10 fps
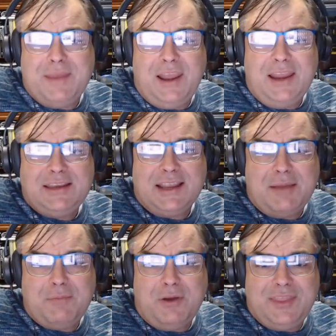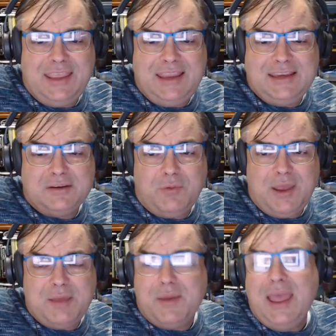They like to come on the
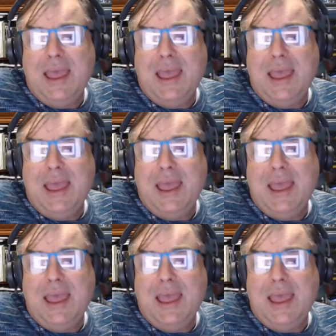interweb.